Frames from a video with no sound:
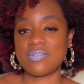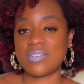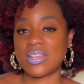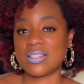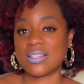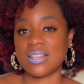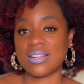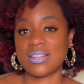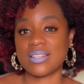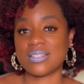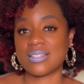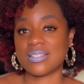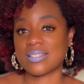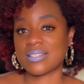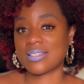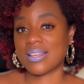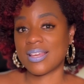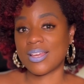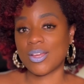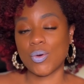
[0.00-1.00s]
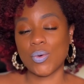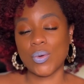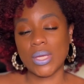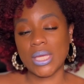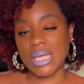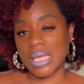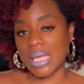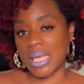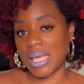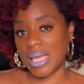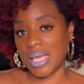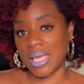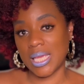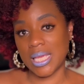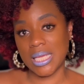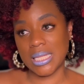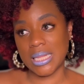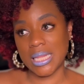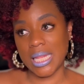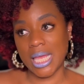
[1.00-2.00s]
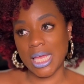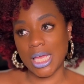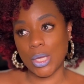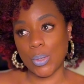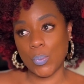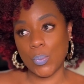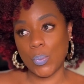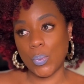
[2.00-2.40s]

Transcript: it that it's just like, okay, like